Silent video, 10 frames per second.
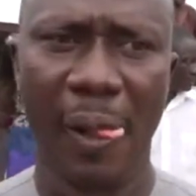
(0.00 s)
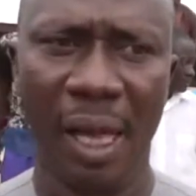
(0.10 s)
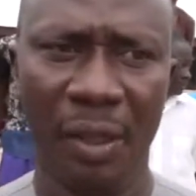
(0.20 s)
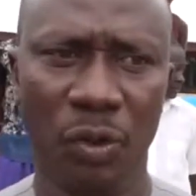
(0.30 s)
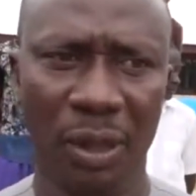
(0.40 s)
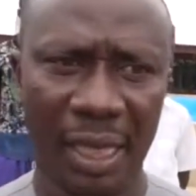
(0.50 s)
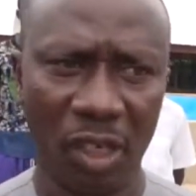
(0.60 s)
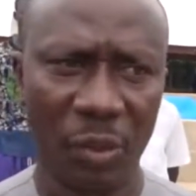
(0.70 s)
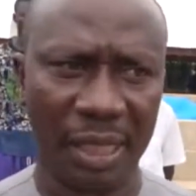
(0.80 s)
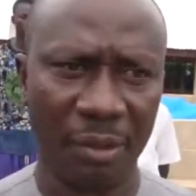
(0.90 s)
and should Nana
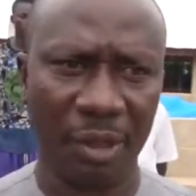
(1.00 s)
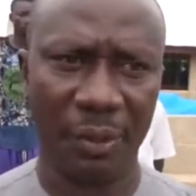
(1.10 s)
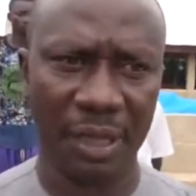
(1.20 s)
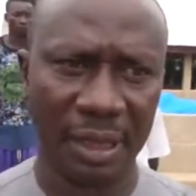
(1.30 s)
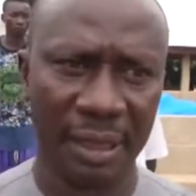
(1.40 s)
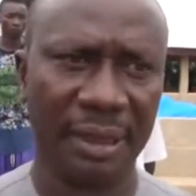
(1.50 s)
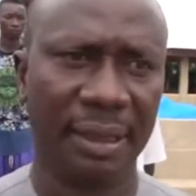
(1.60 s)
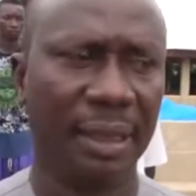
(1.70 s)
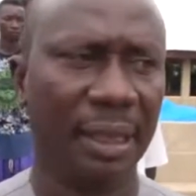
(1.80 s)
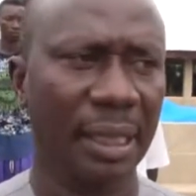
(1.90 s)
Addo become the
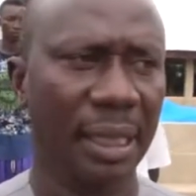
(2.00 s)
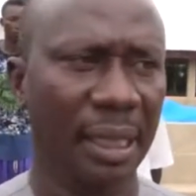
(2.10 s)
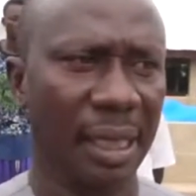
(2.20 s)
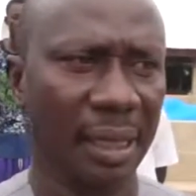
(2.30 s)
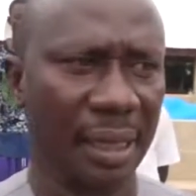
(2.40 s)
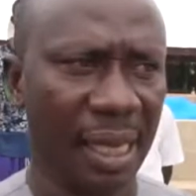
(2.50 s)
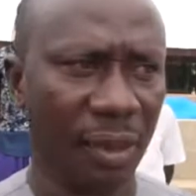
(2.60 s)
president, uh,